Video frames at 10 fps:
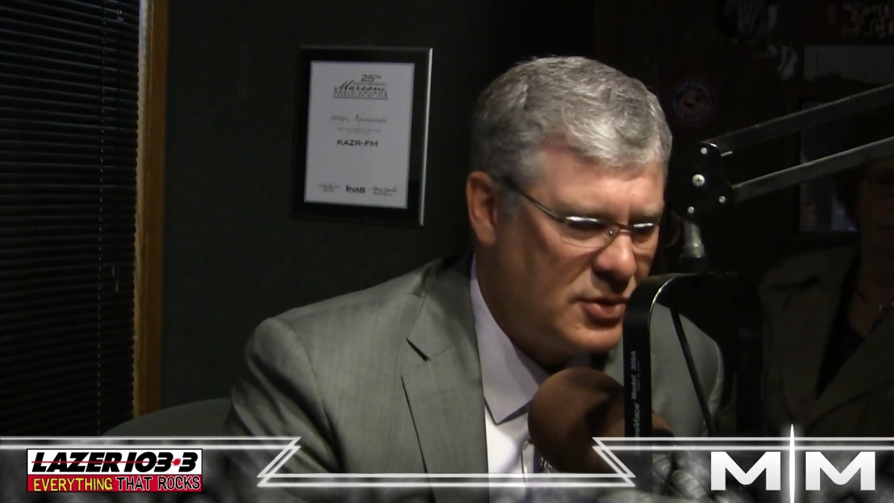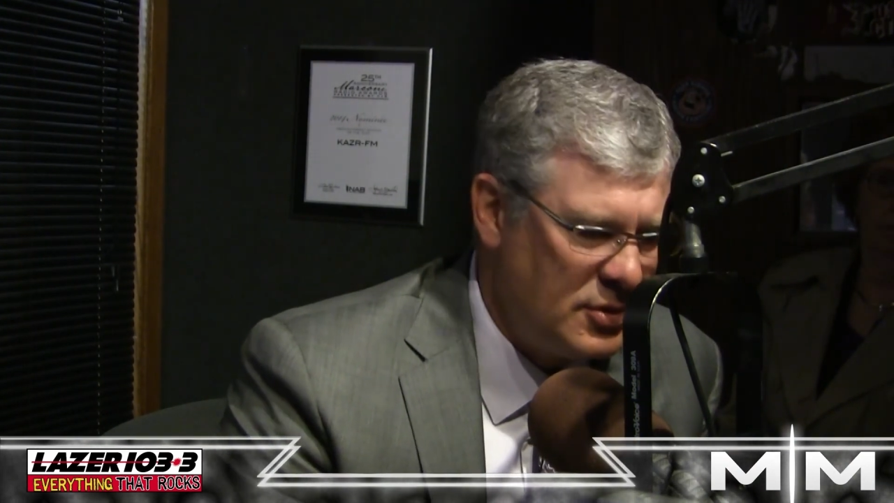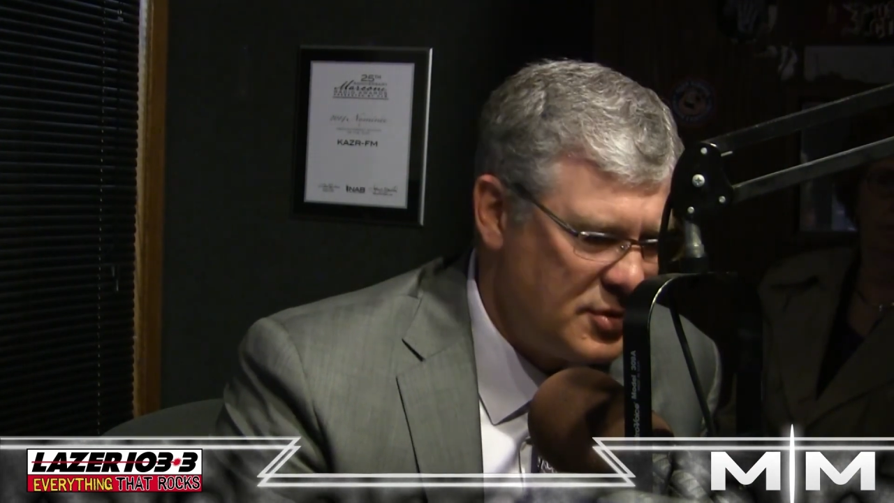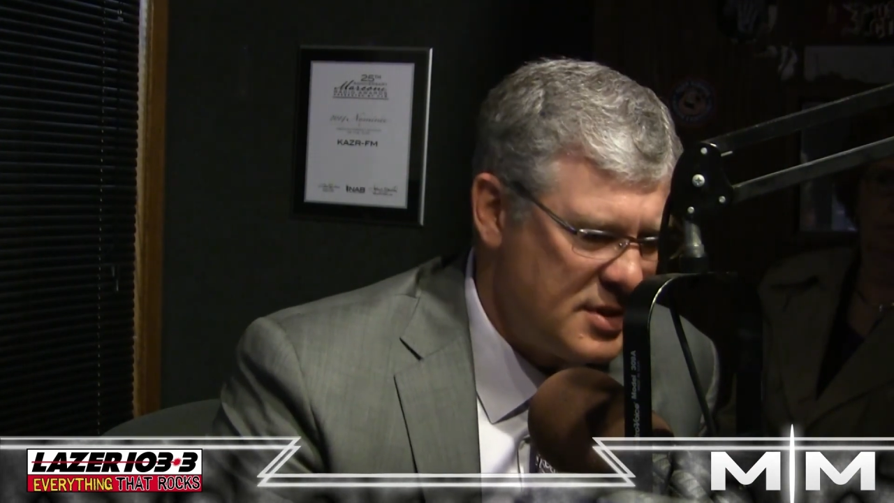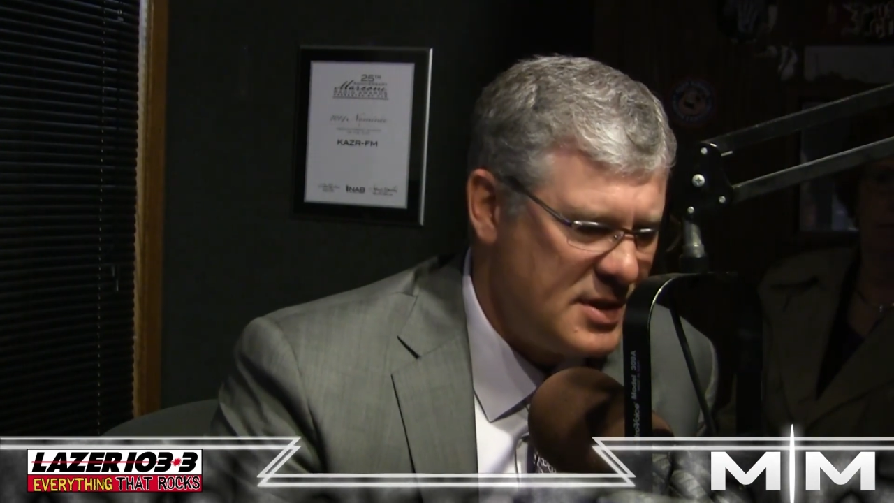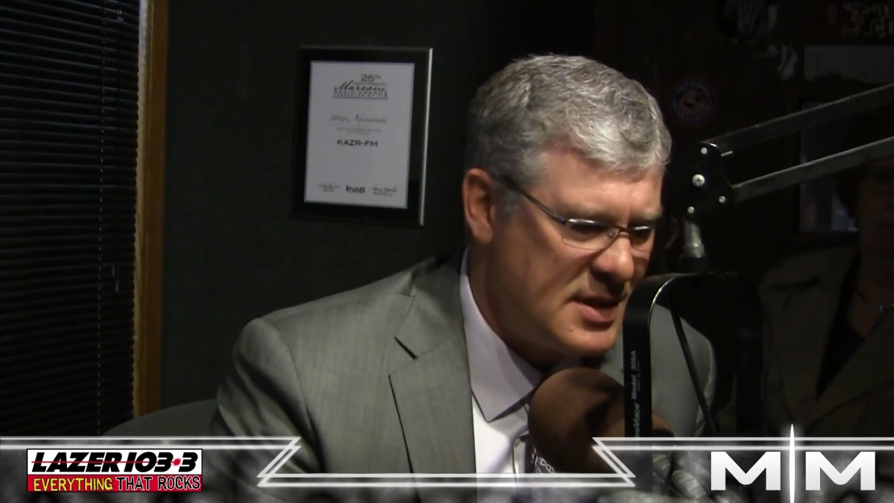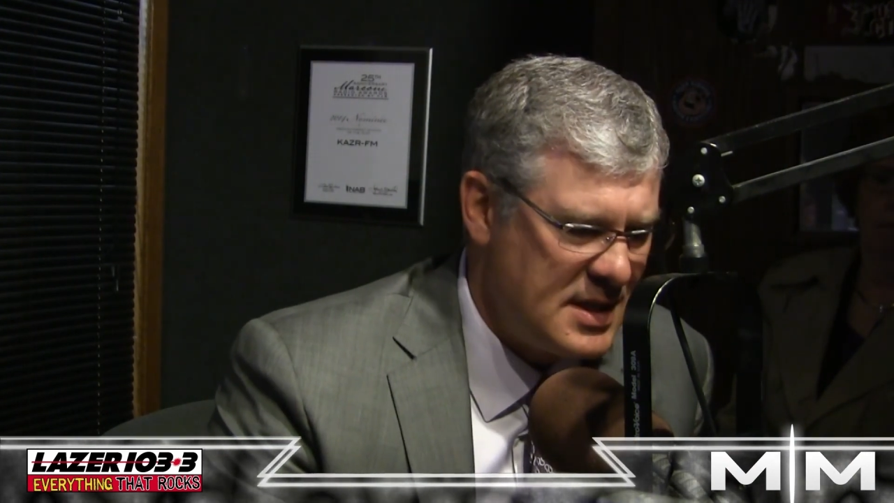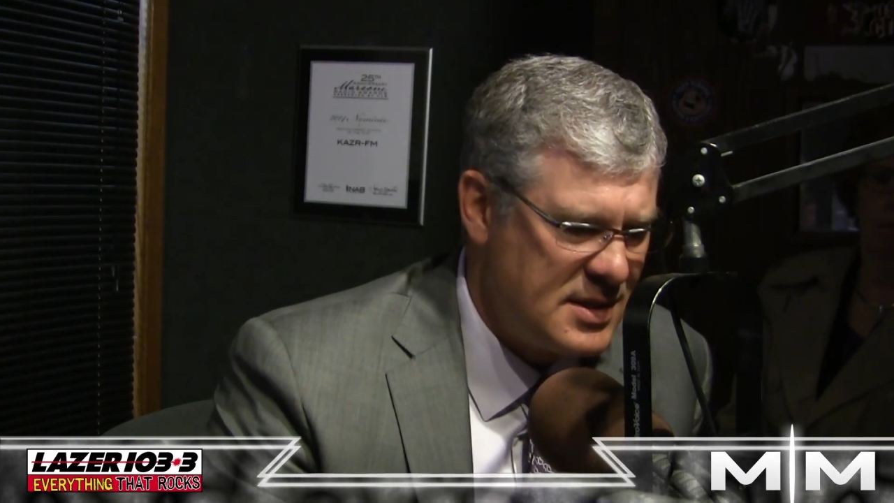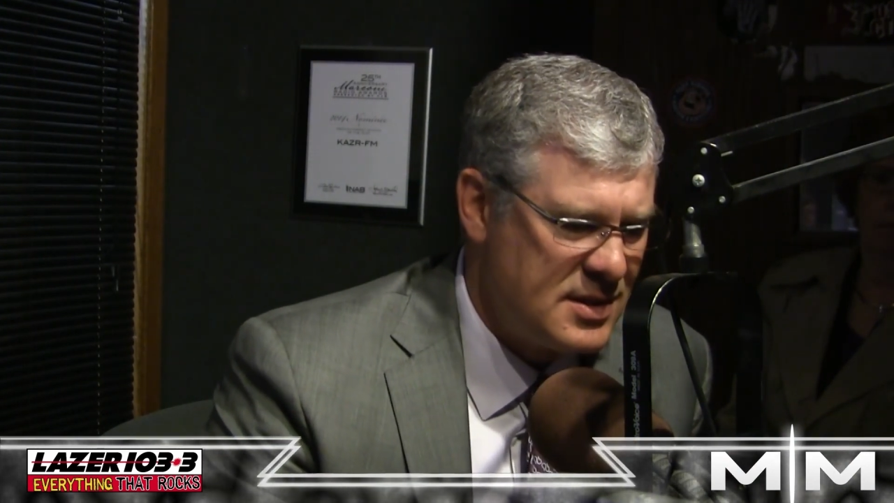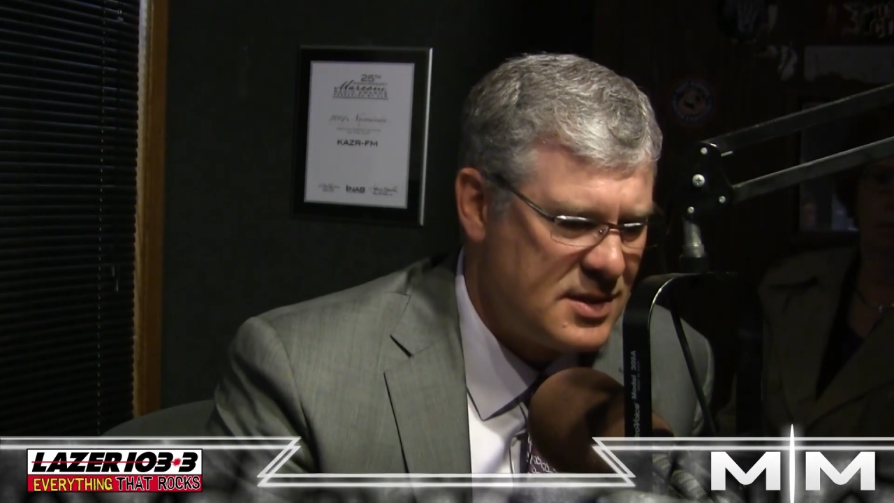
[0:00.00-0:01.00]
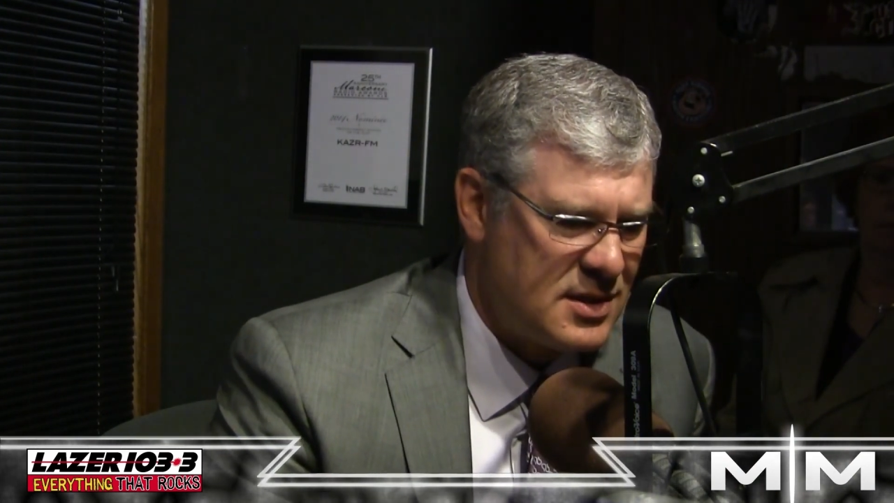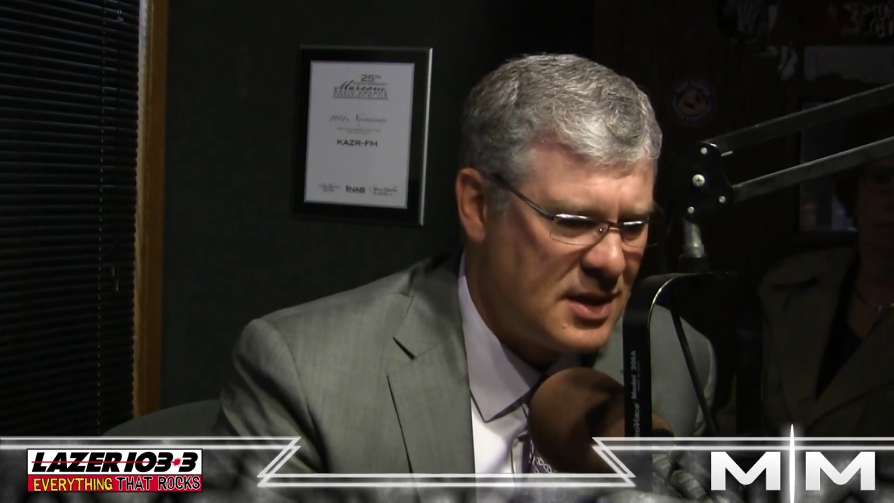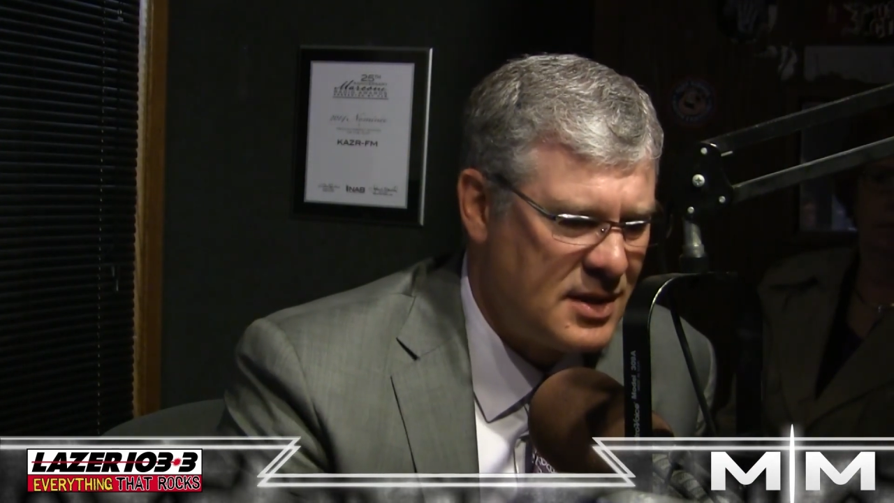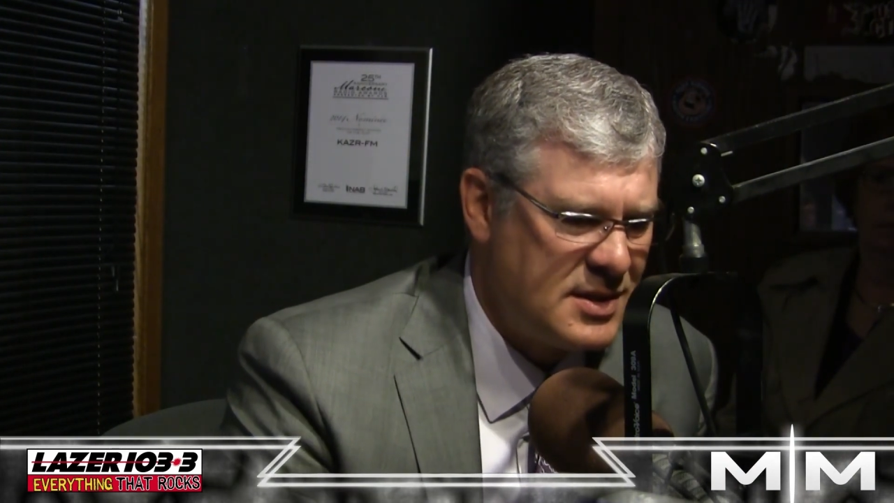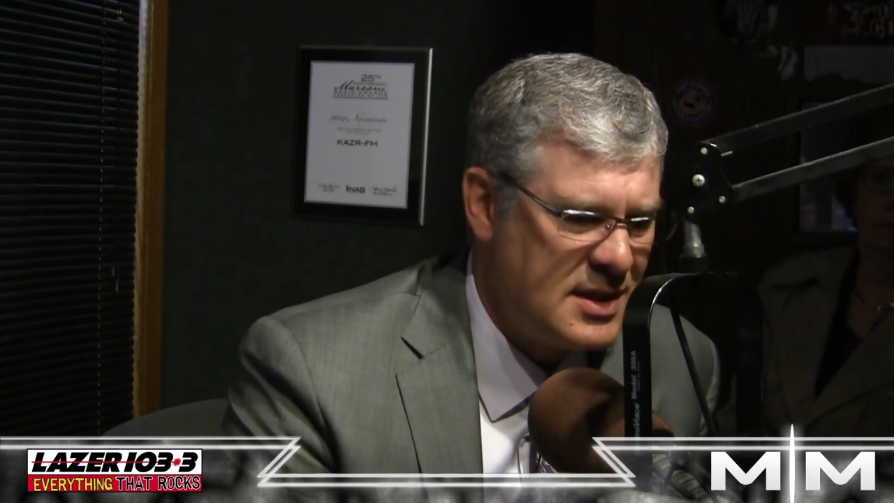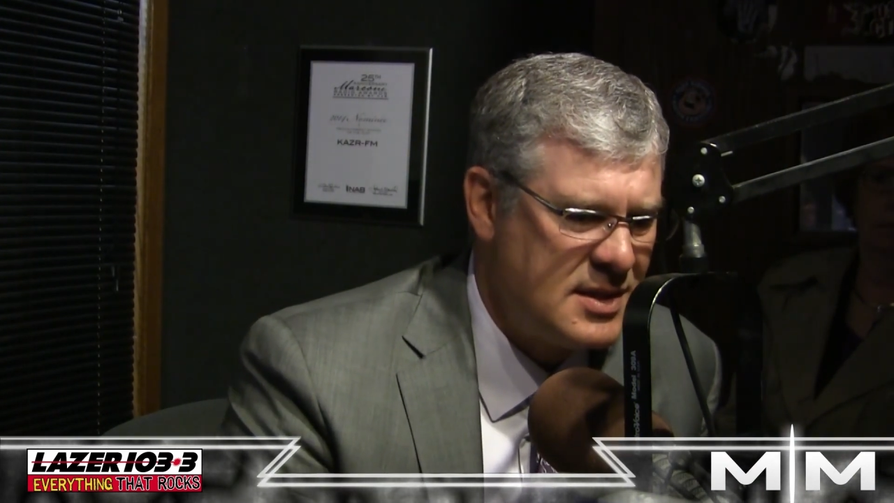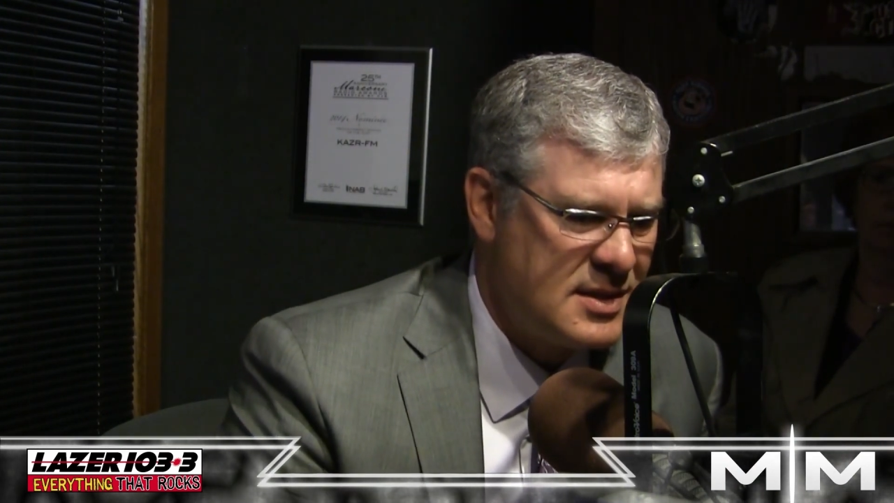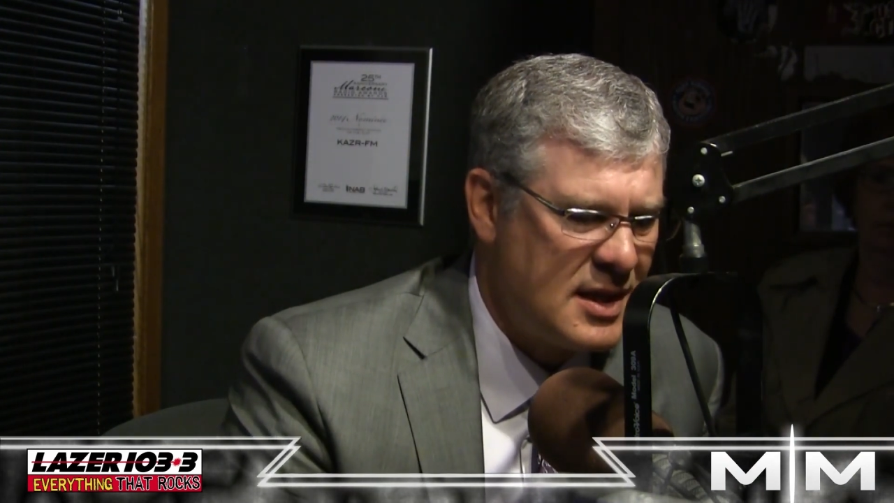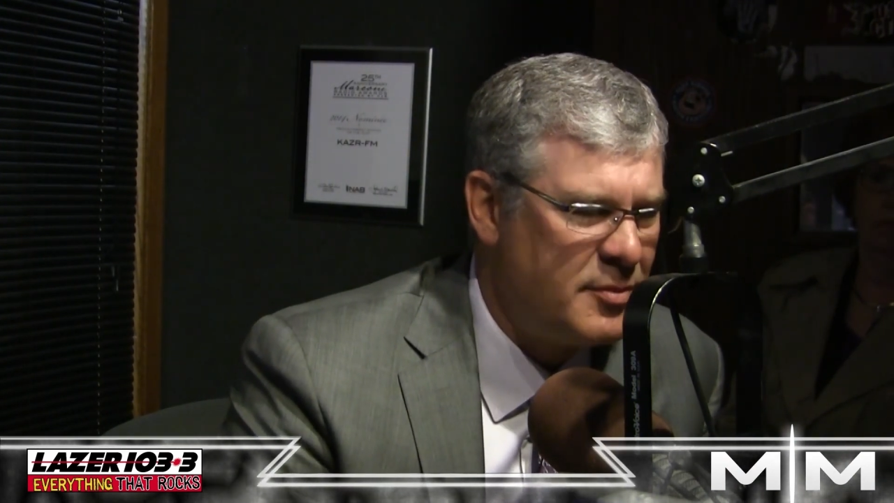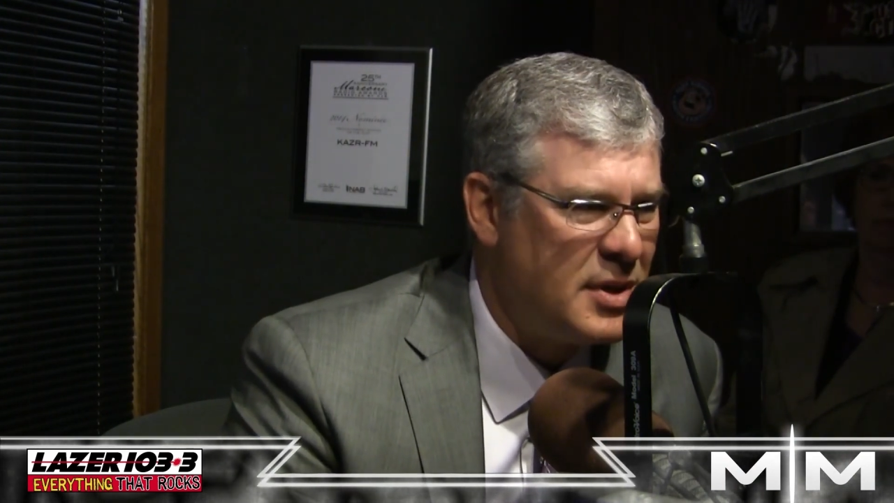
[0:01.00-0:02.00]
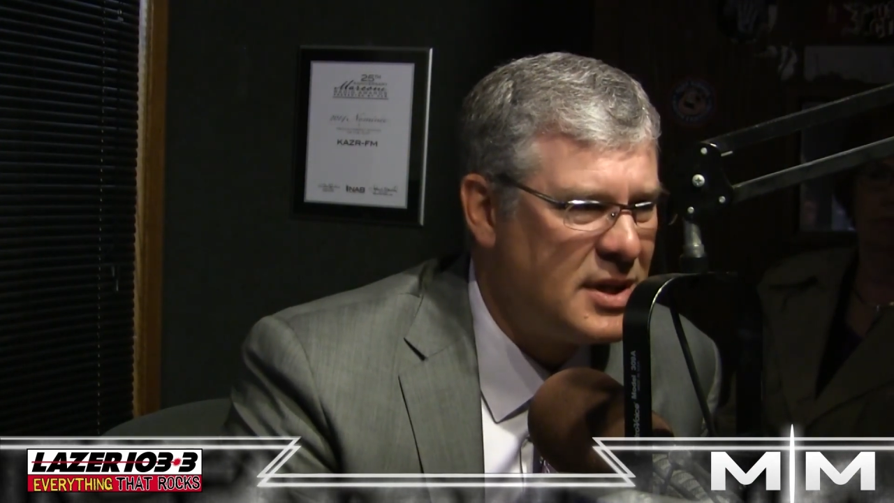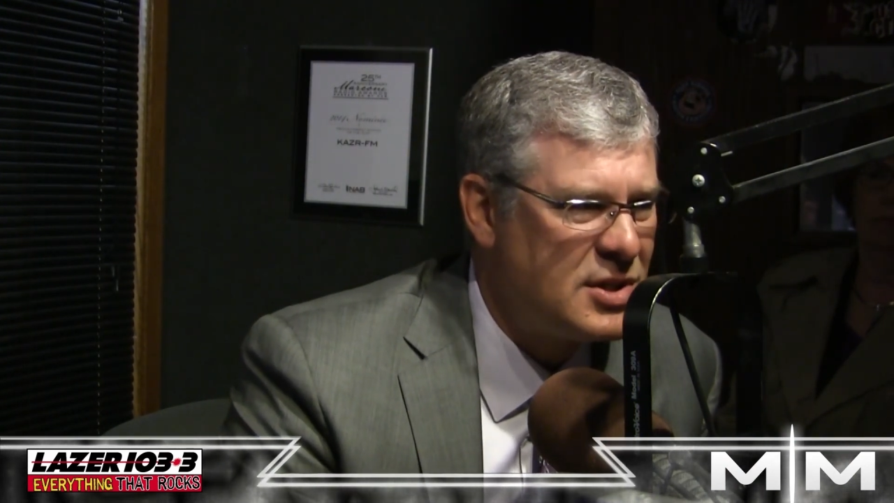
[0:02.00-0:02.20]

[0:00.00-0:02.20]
2 losing seasons and seasons that have been